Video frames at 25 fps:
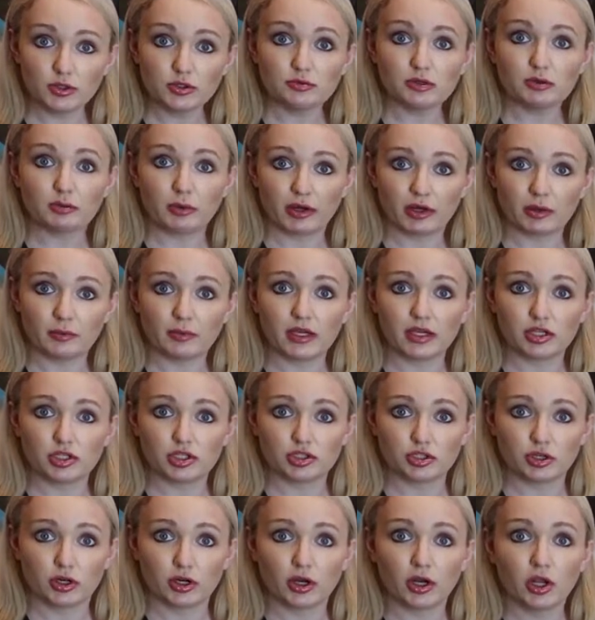So we want to make
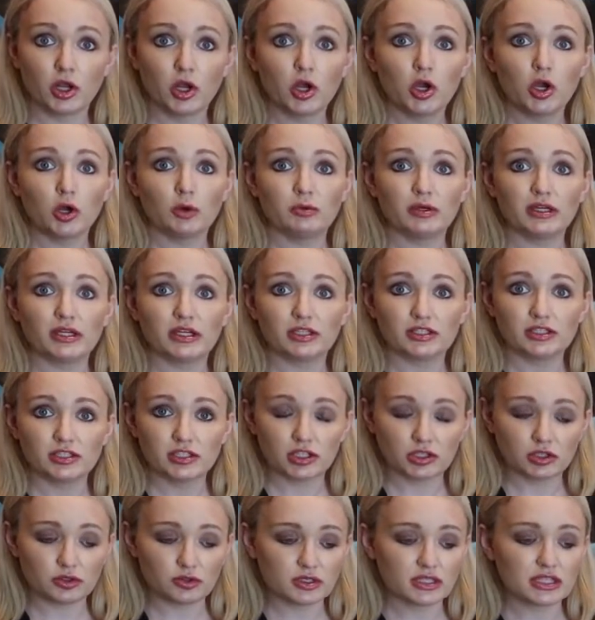sure we
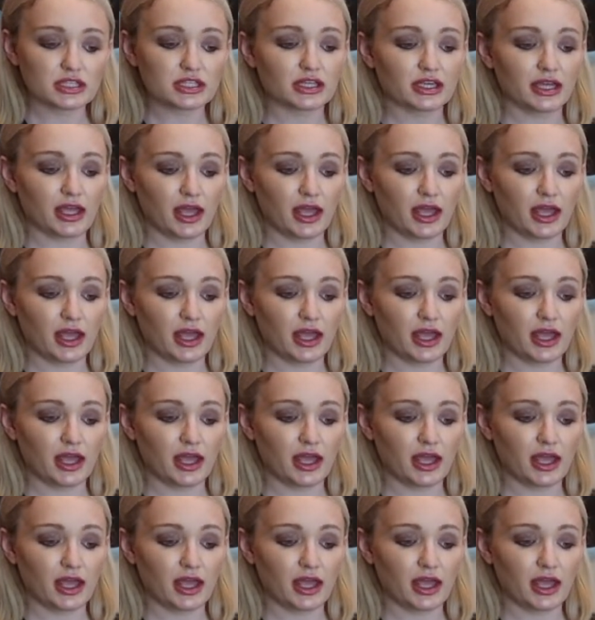continuously